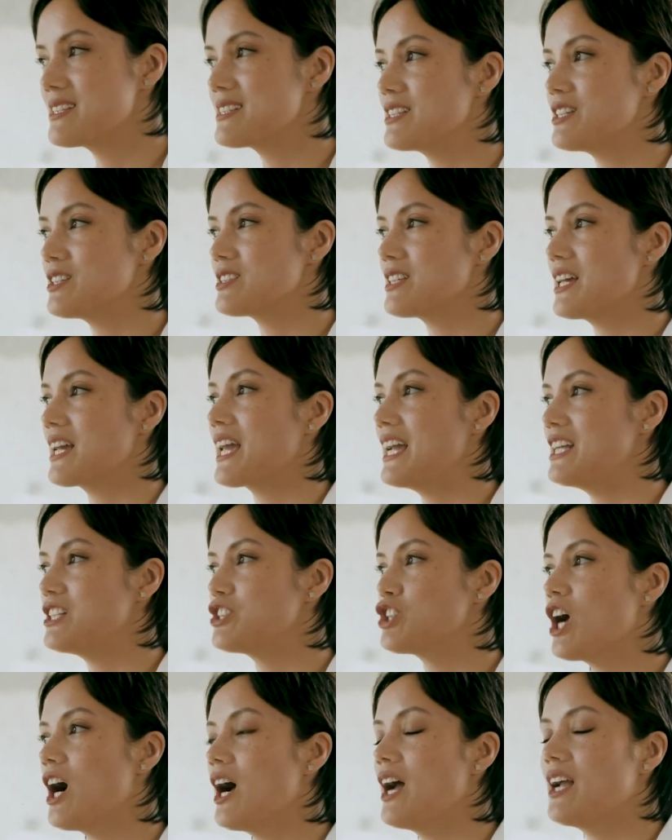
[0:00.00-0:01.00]
There's like a
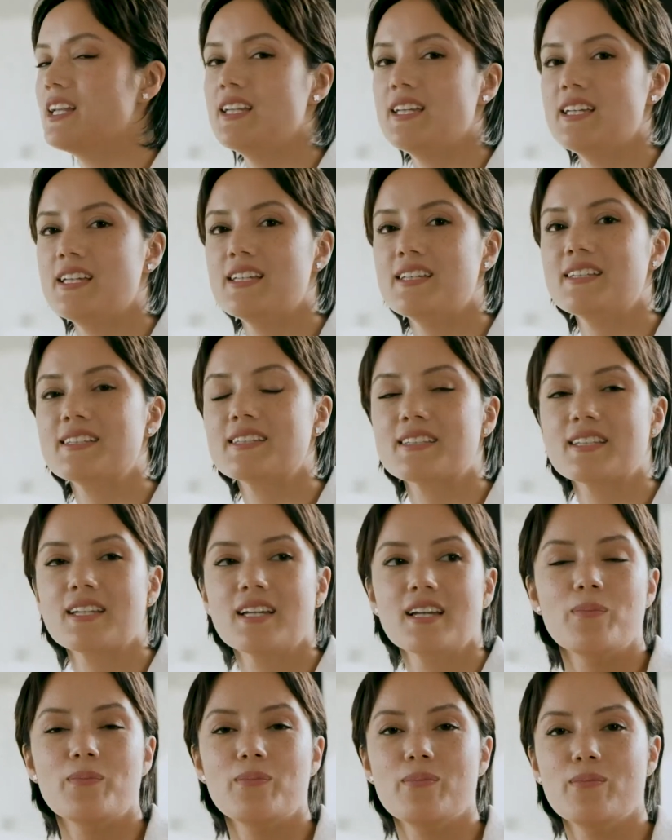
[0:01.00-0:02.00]
Chinese
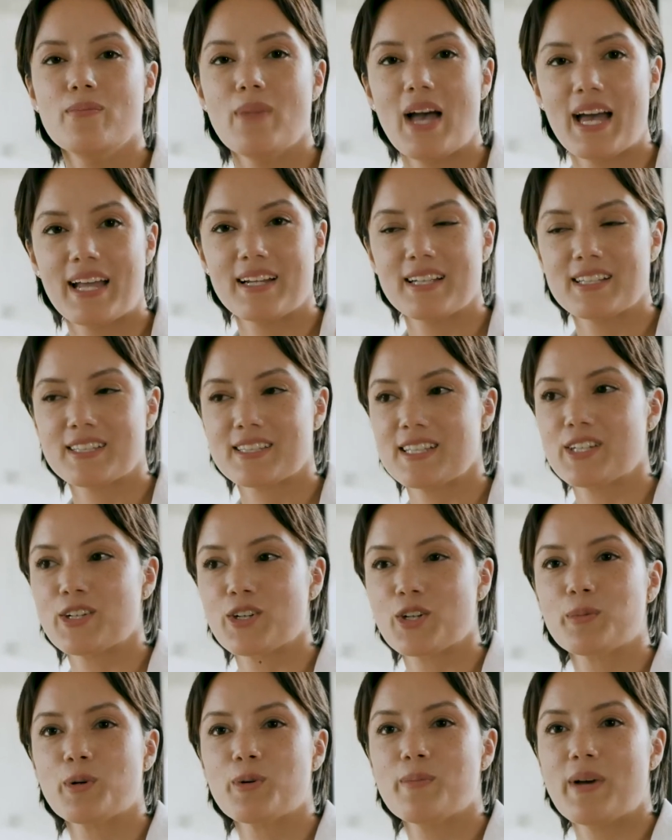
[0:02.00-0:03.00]

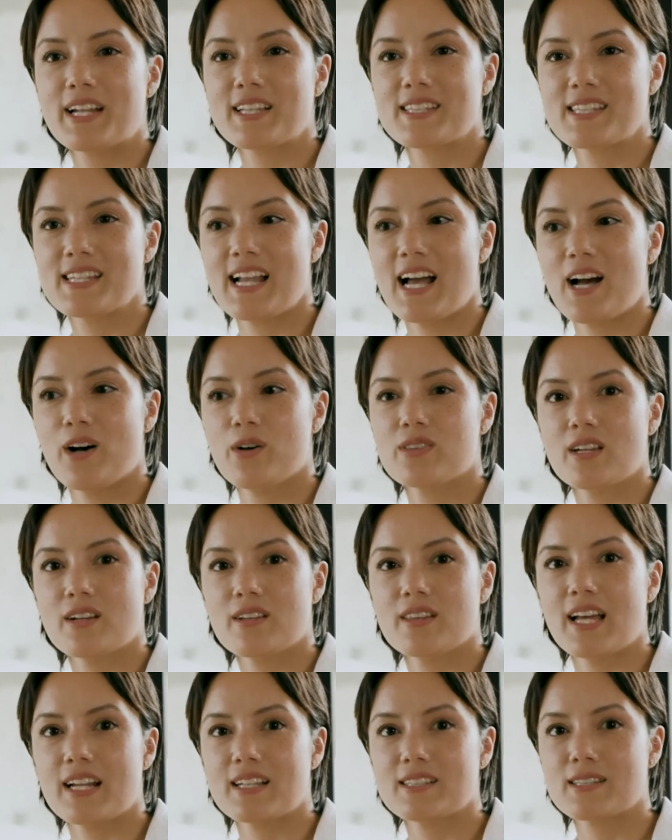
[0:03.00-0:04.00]
herbal medicine out there
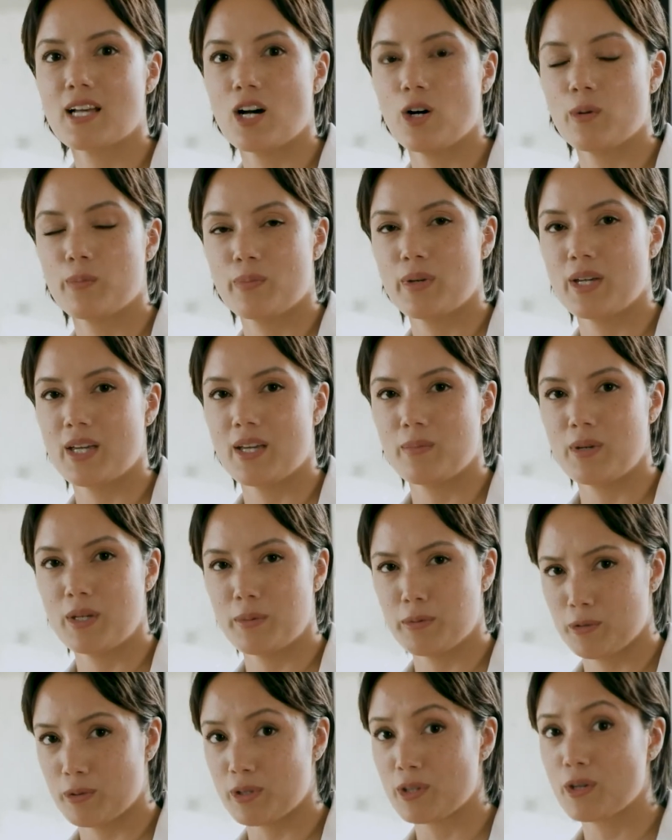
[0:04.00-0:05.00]
that is helping
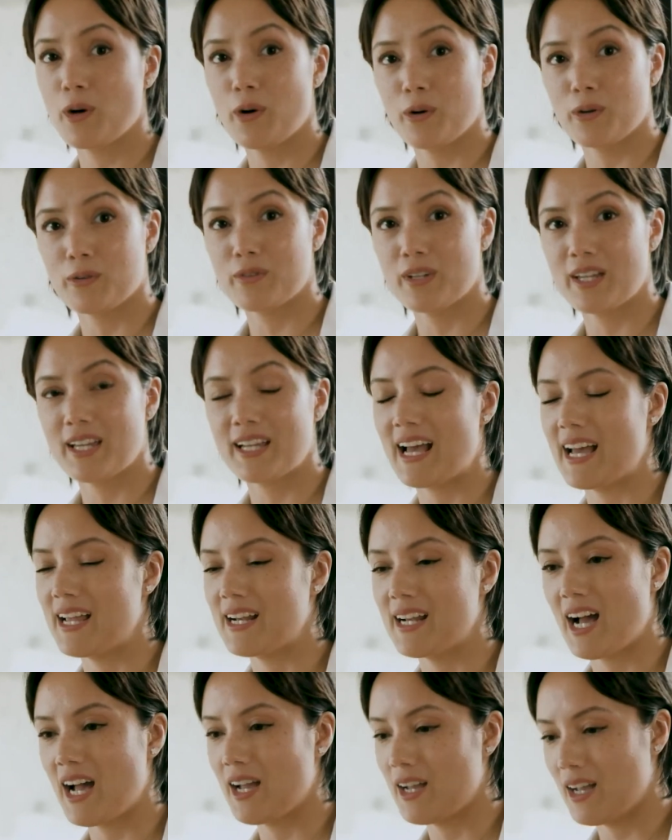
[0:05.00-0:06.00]
people with COVID, and
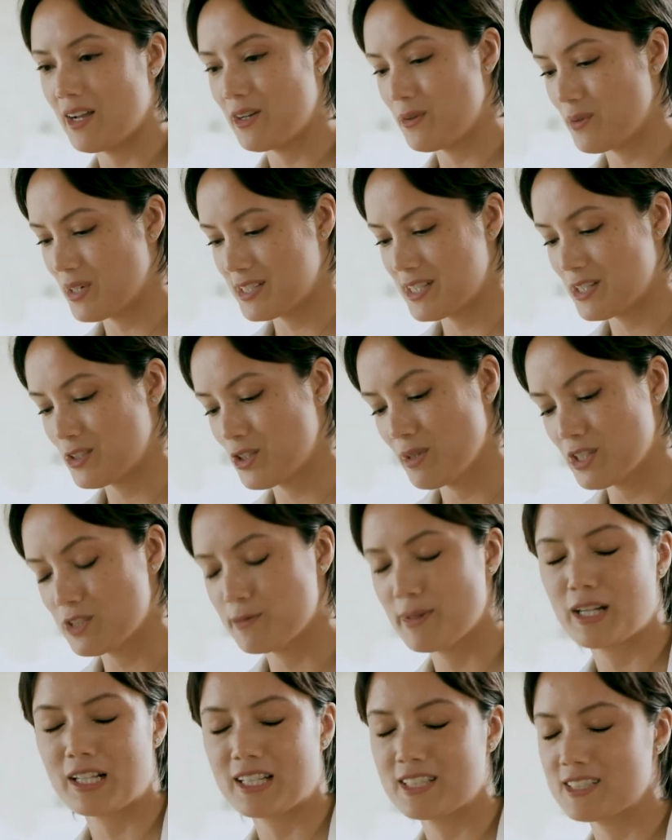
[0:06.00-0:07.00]
I don't want to say too much
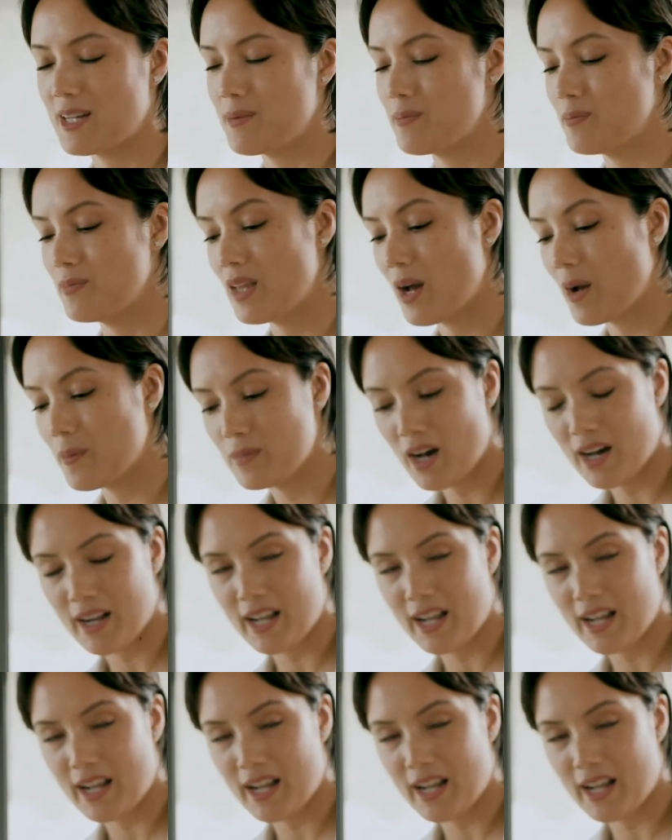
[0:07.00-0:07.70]
about it because I'm not